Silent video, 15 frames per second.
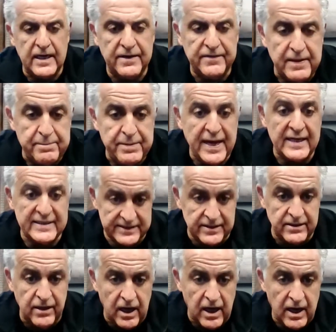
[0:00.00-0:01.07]
they passed
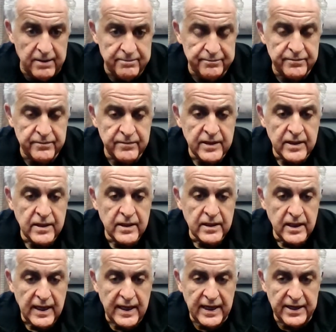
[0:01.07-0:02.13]
the law,
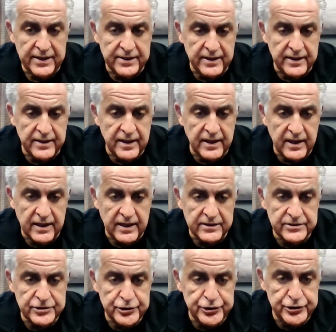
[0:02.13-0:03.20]
and
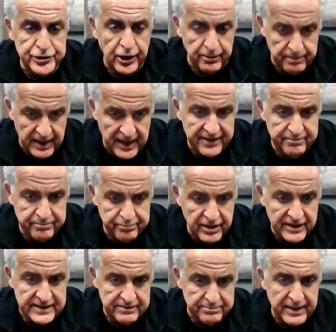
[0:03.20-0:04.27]

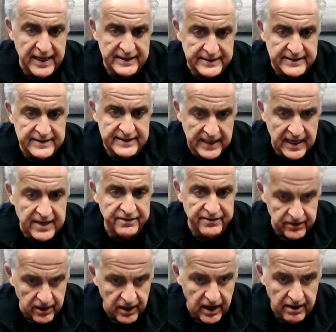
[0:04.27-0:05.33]
President Biden signed
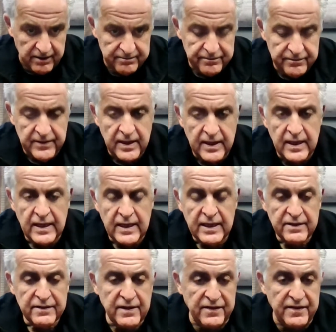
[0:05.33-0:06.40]
the law.
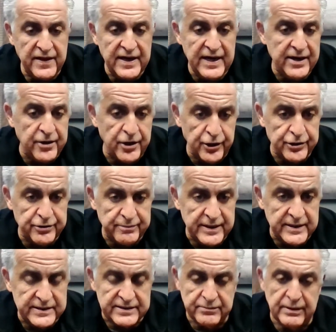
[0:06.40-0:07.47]
They then had
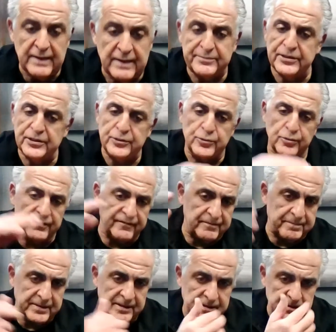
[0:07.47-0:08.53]
arguments and went up to the Court of
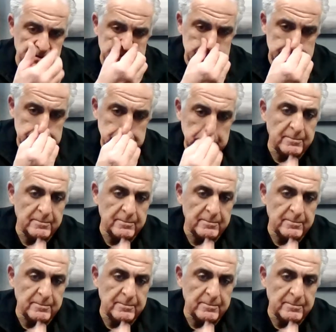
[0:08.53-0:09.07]
Appeals.